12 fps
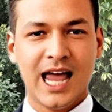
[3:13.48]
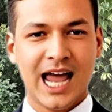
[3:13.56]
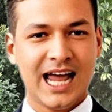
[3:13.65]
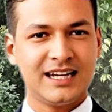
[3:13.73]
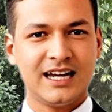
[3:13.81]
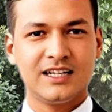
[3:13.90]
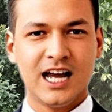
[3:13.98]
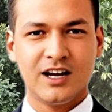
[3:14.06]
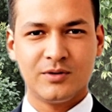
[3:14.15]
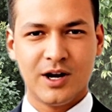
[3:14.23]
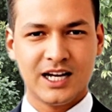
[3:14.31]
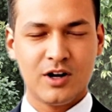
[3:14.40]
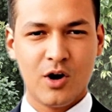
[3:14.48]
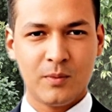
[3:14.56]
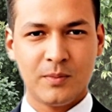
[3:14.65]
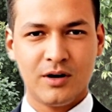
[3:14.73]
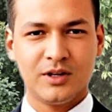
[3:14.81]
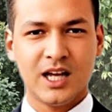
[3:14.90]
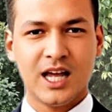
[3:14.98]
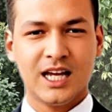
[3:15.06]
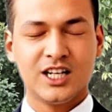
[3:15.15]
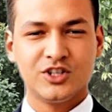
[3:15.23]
antidiuretic hormone, it